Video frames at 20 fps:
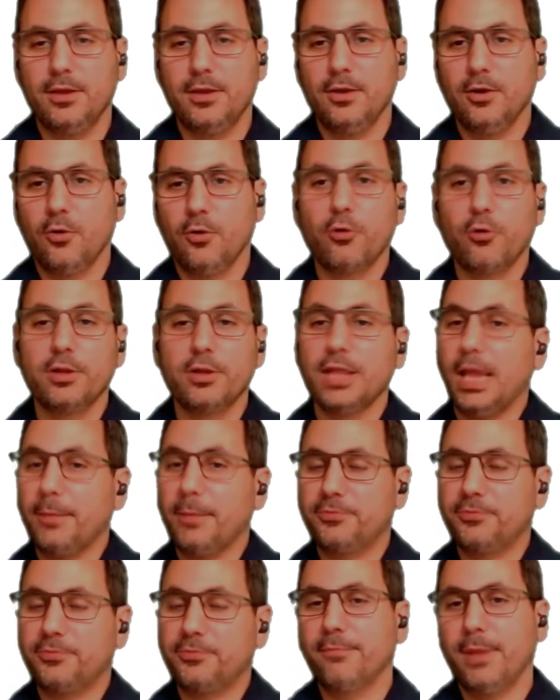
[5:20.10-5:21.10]
or a
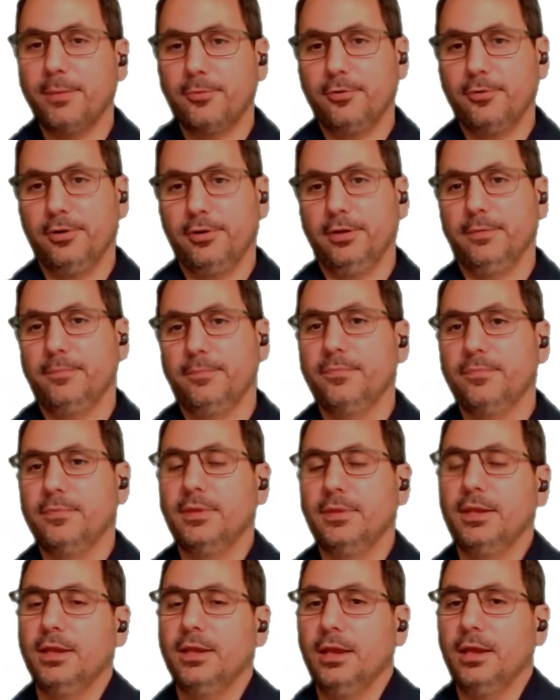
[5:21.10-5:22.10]
lapse of memory.
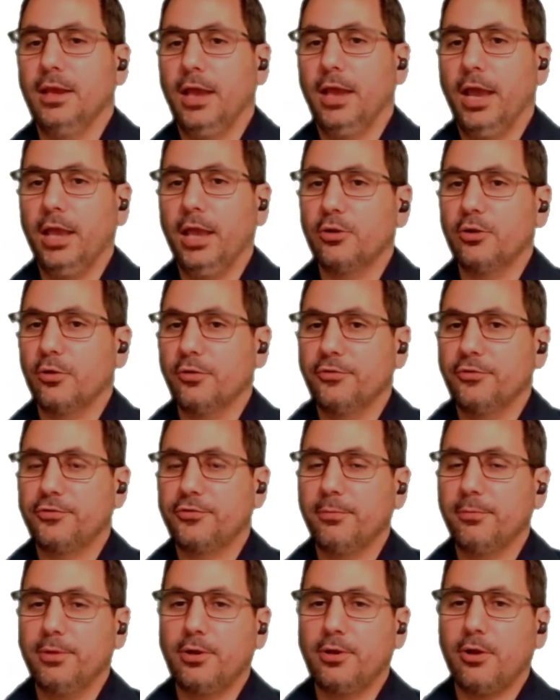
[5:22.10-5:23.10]
And this
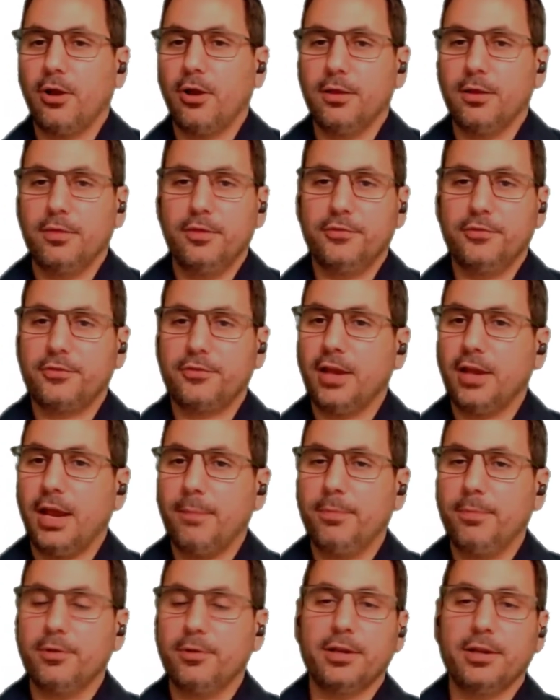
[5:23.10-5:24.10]
can
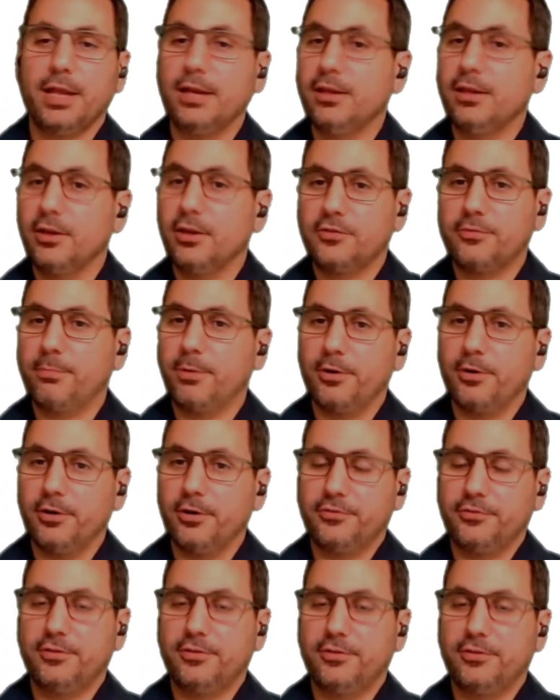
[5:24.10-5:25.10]
happen on any
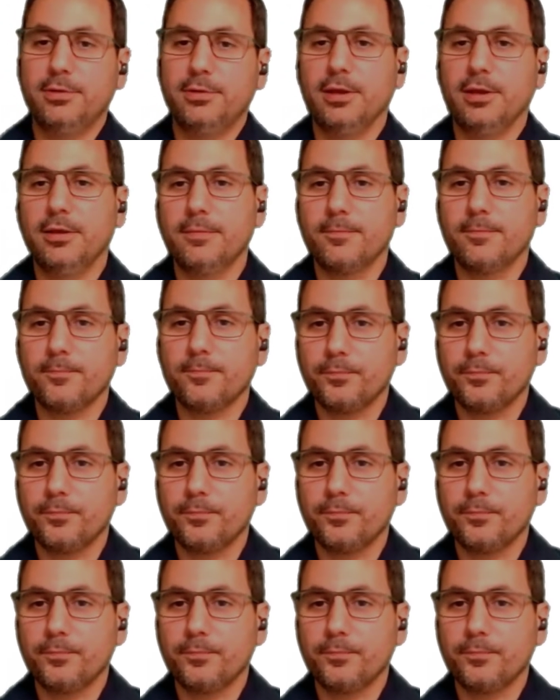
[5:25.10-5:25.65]
experienced DBA.